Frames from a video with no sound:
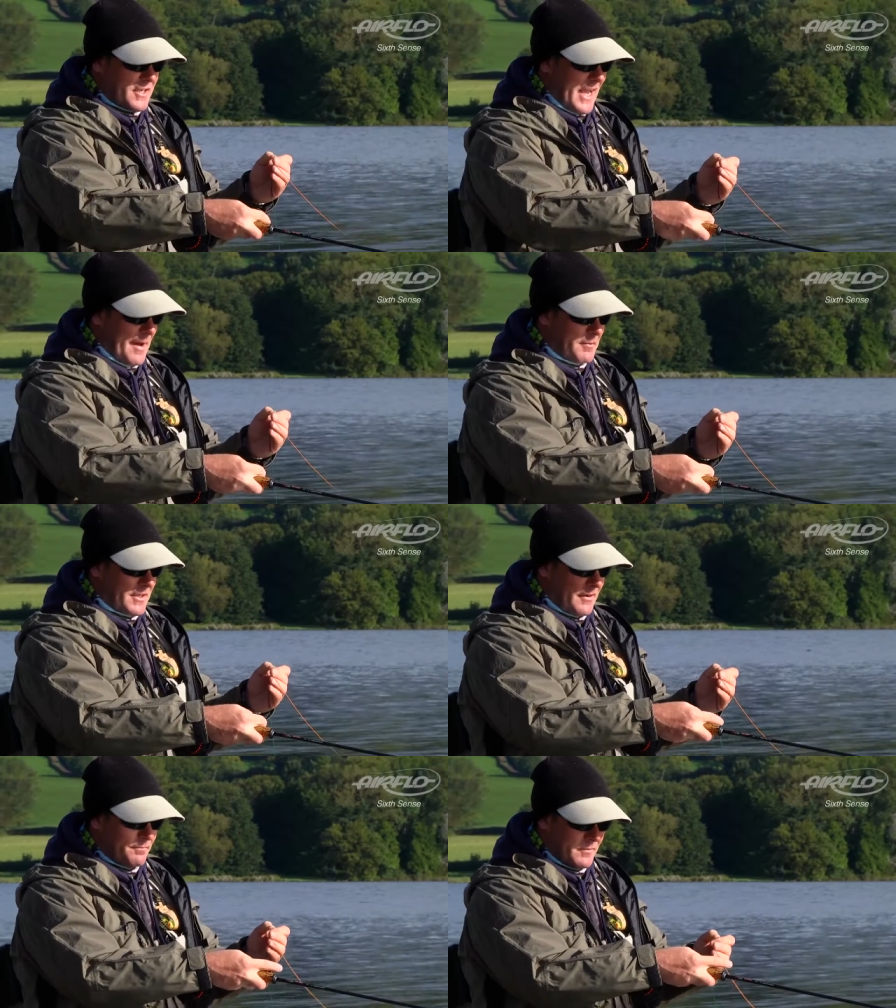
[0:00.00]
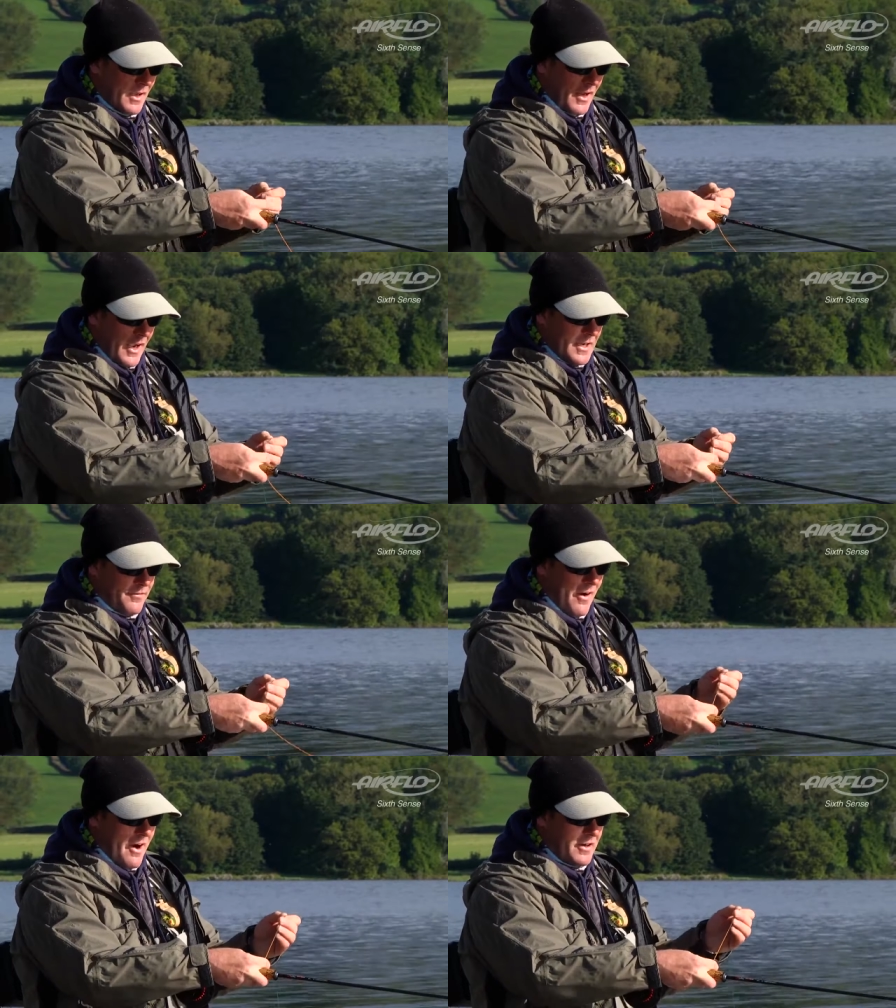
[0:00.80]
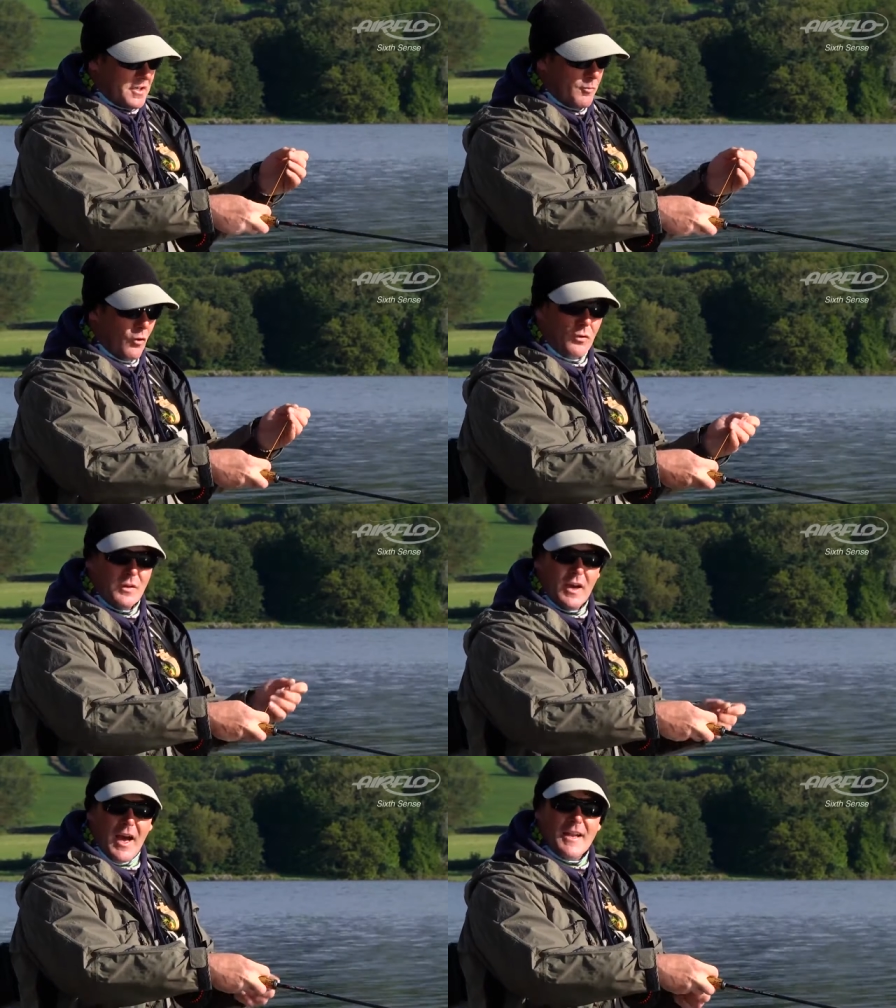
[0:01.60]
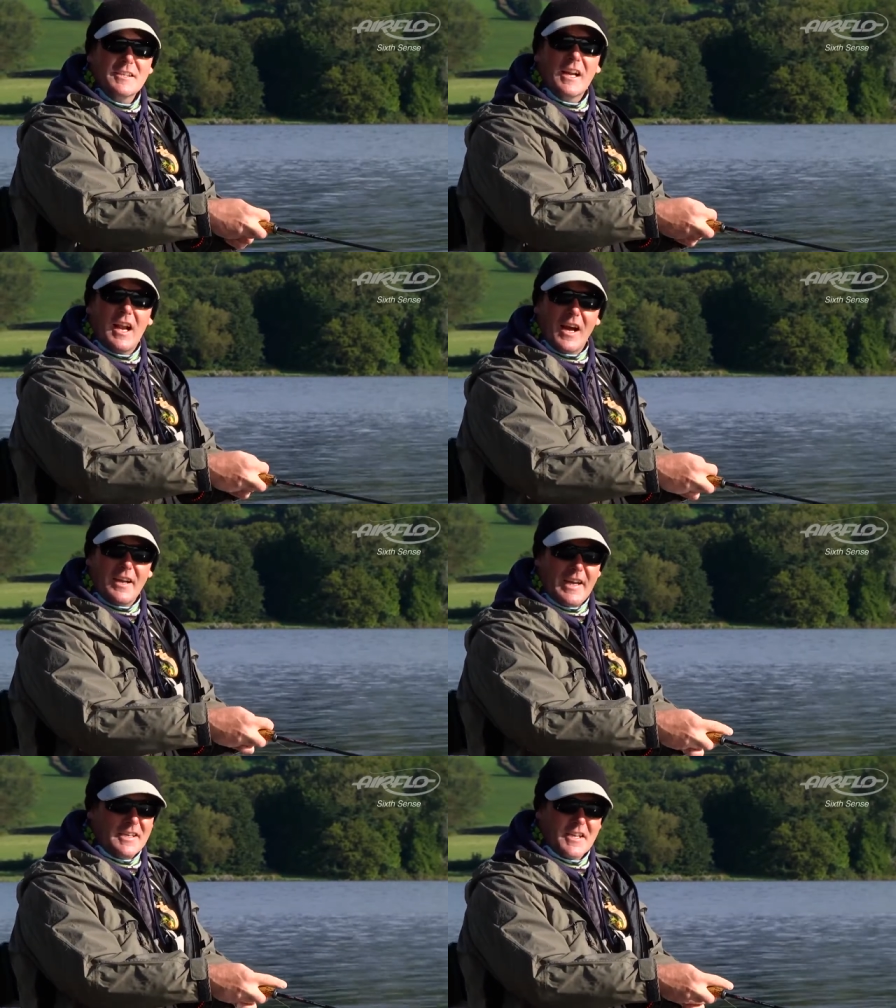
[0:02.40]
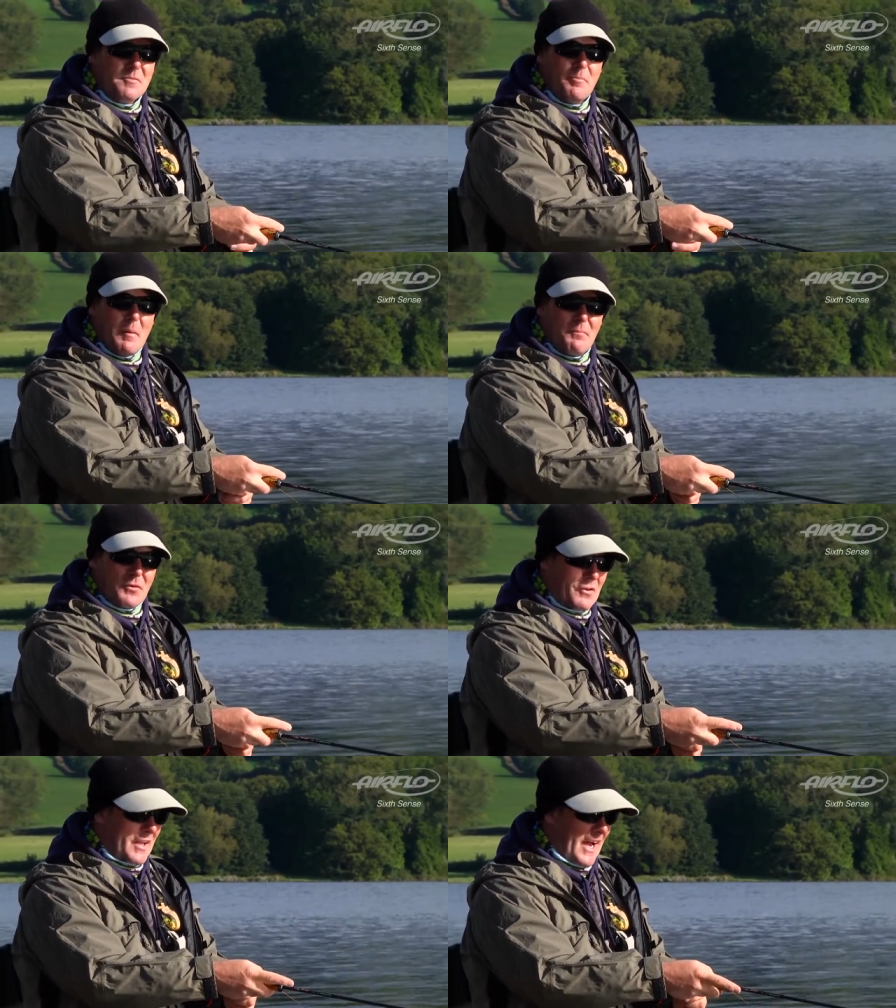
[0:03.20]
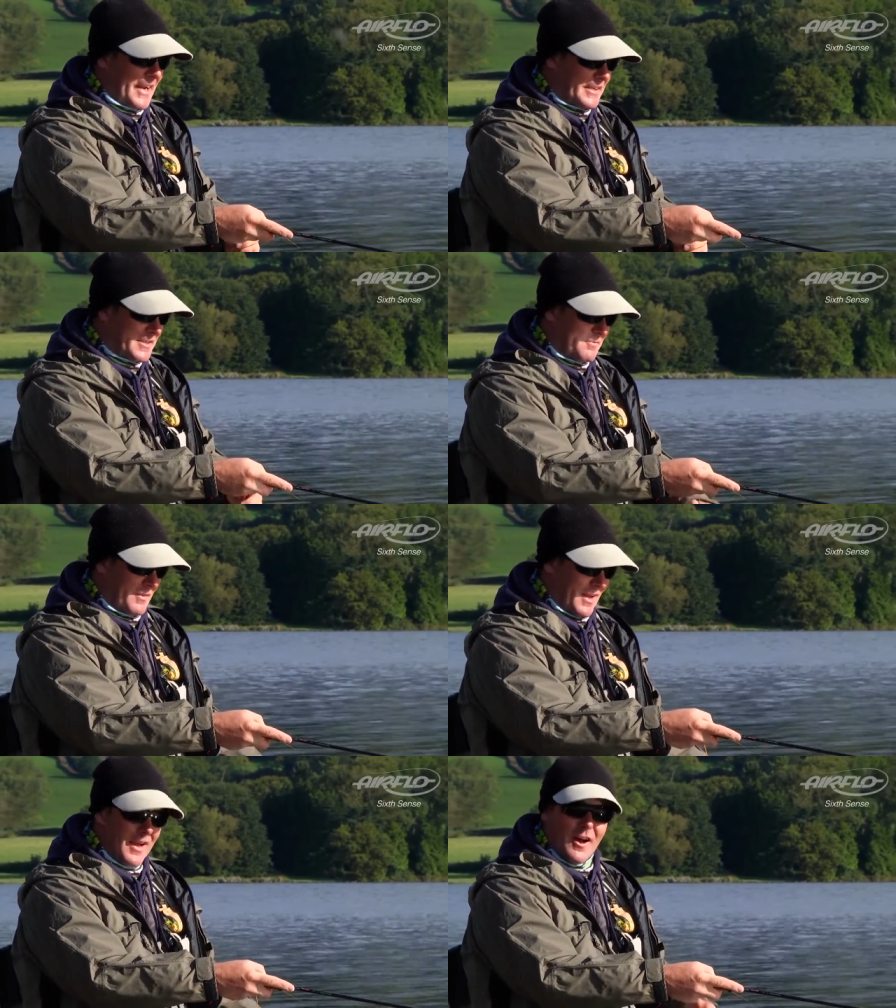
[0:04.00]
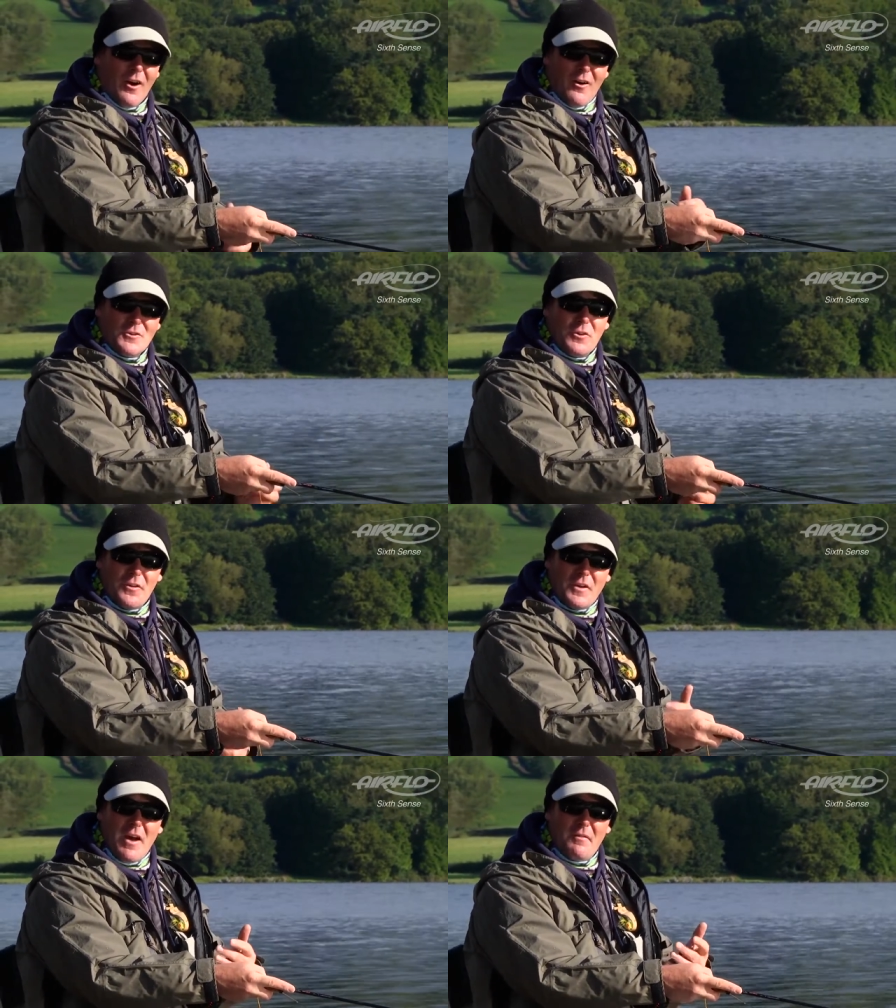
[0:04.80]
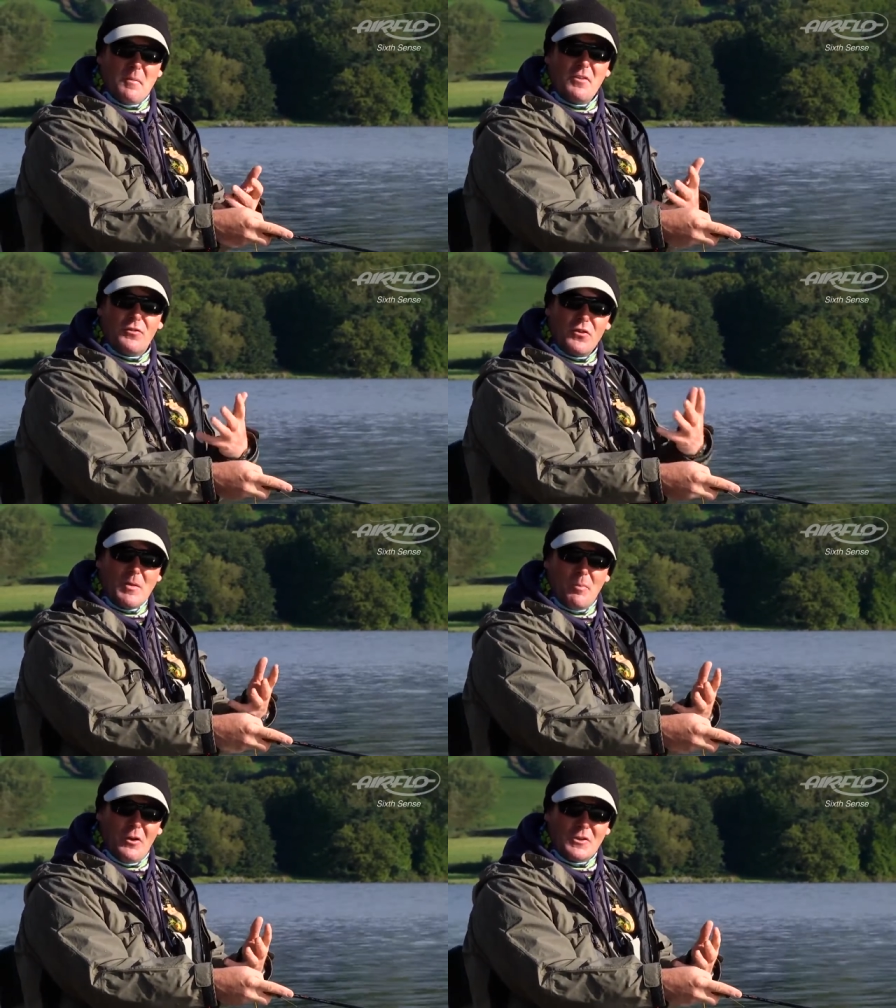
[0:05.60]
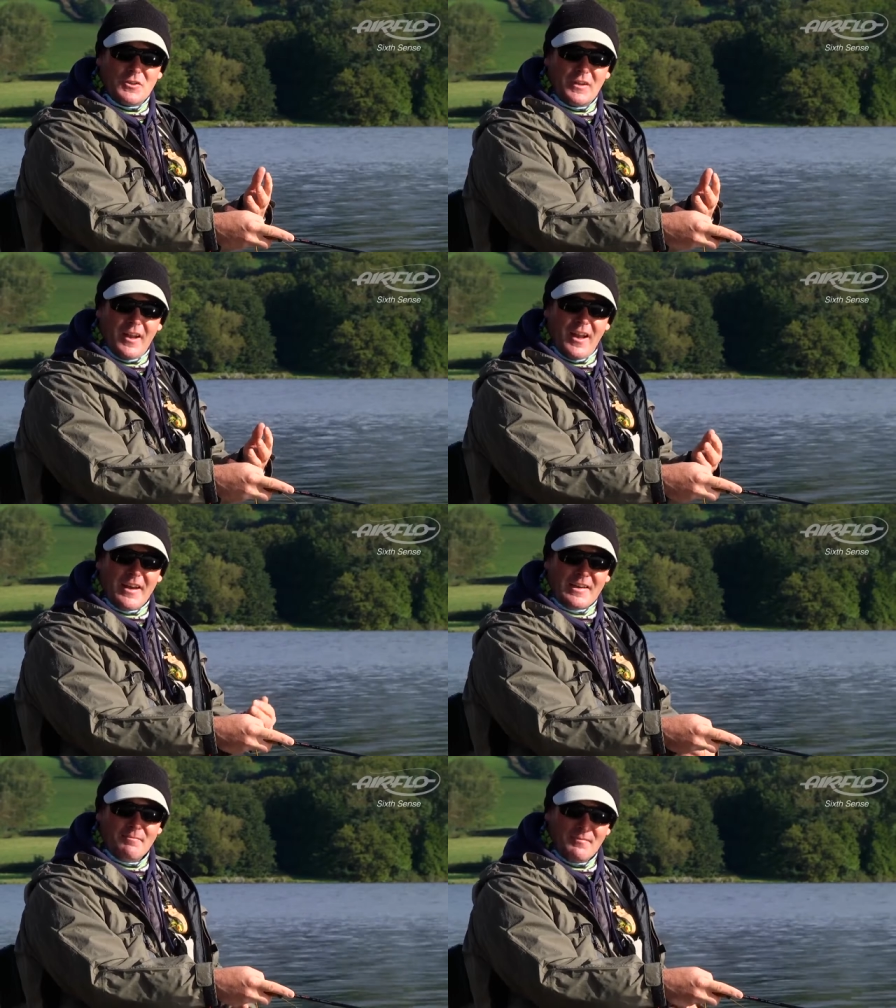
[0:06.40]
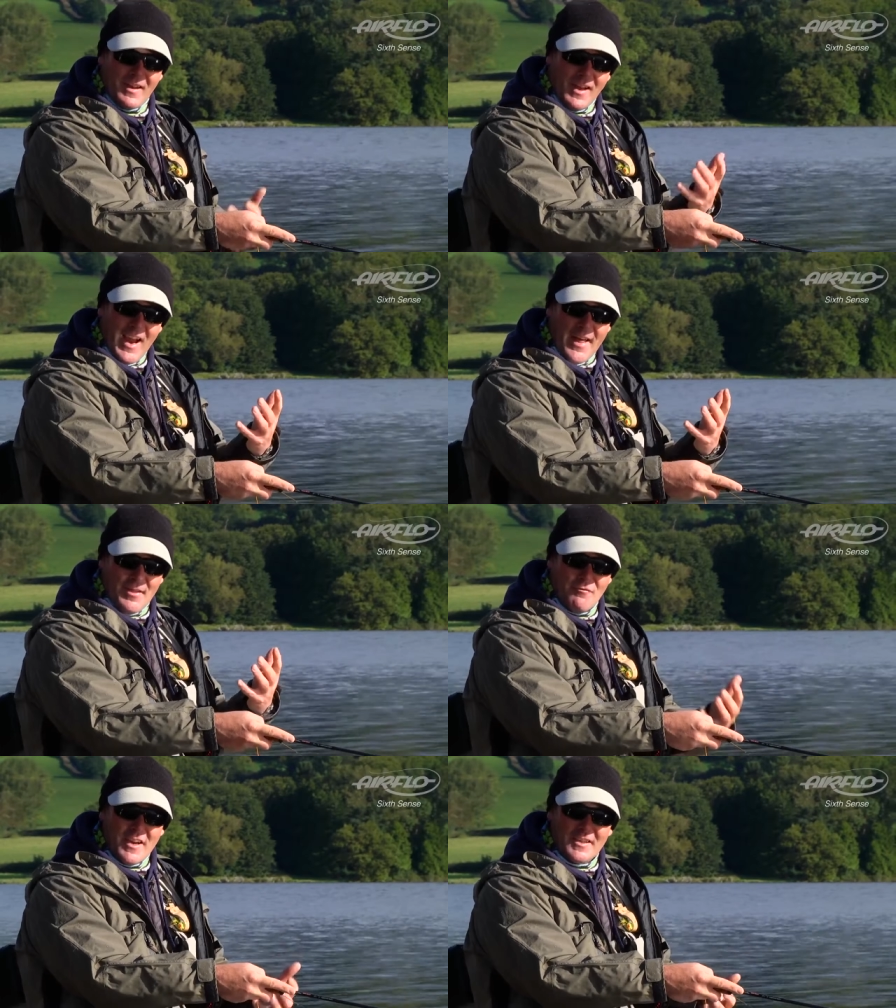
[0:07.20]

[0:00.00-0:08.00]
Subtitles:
diameter. It's very smooth and isn't clunky, doesn't bump through the guides. Also, you have them in 3 points on the line. At the rear